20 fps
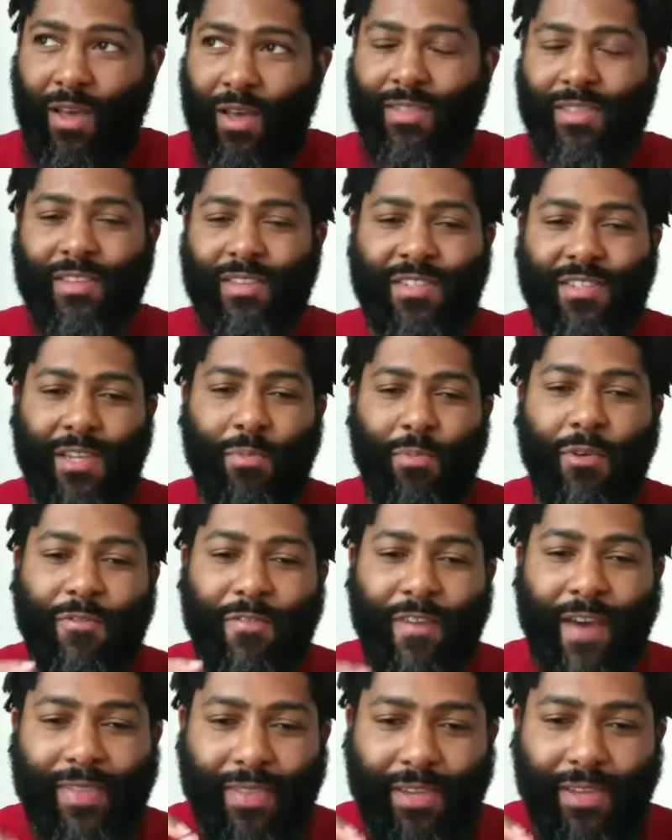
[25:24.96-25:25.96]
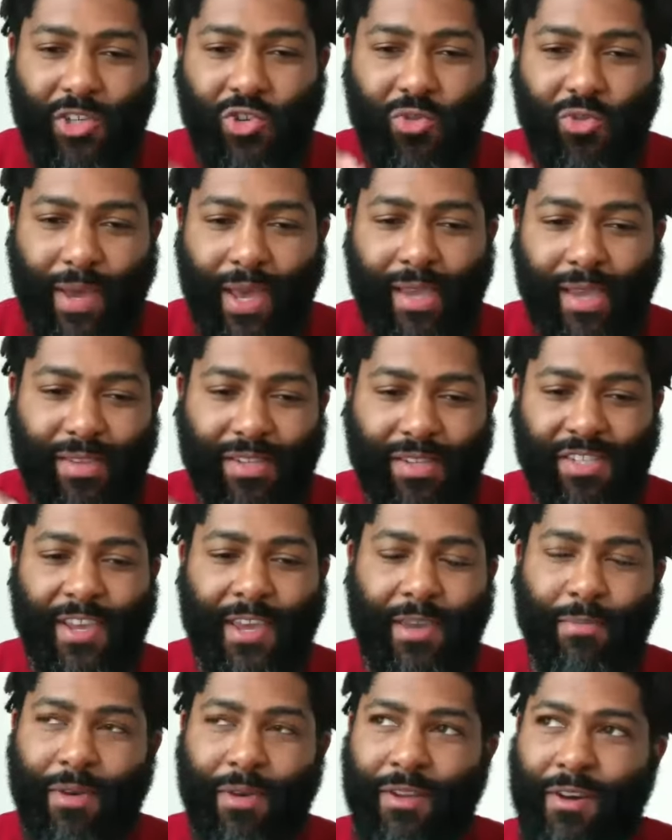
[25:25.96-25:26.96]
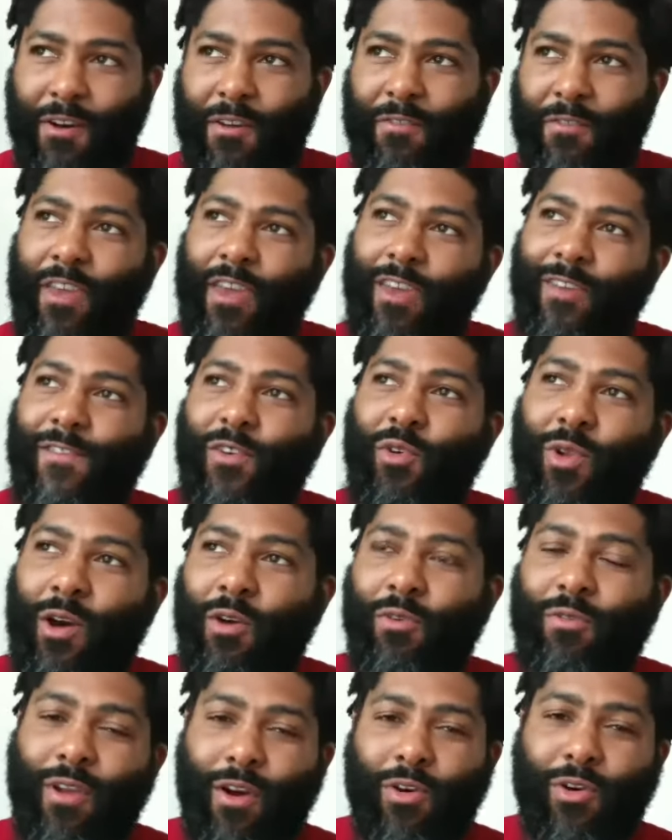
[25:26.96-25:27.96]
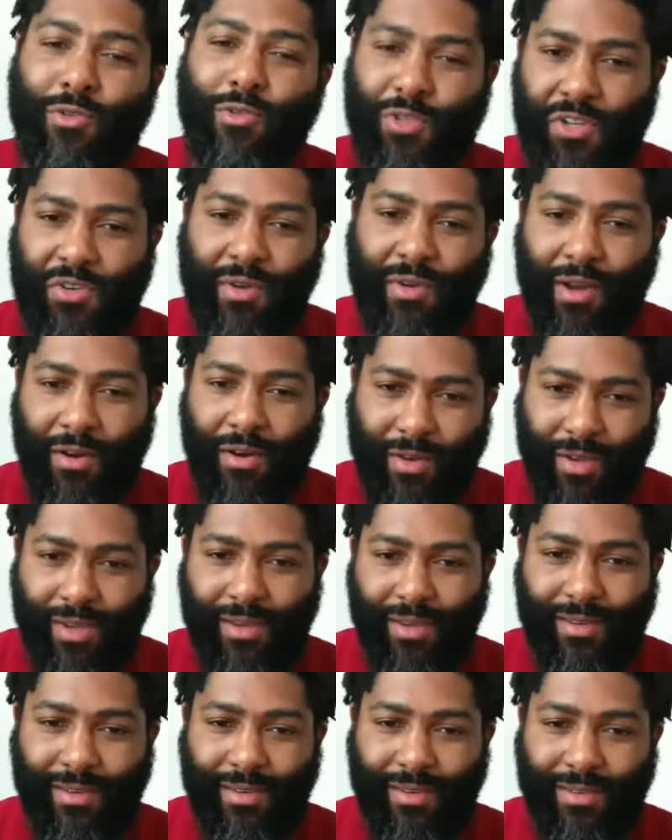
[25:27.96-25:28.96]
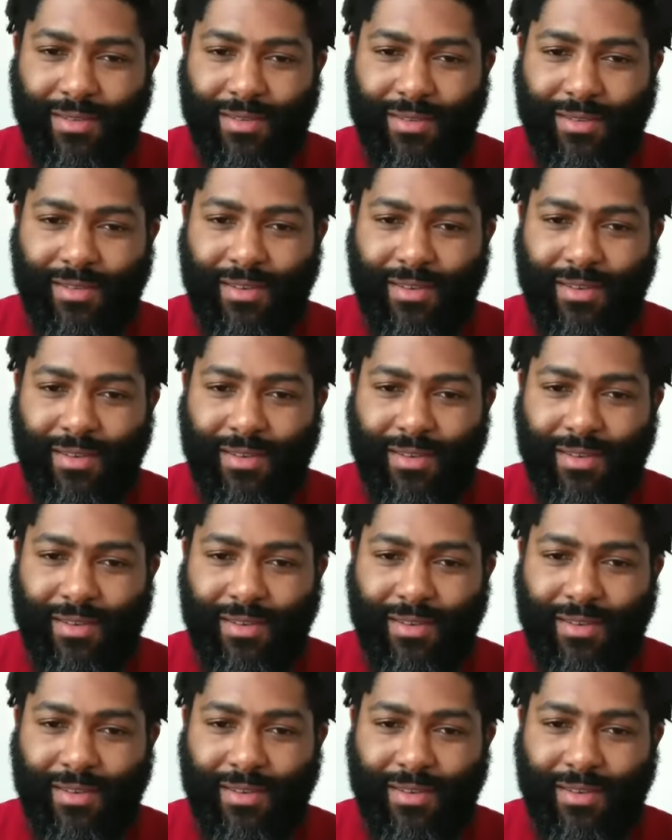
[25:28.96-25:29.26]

The simple fact that you made the statement of, if you don't know who Junco is,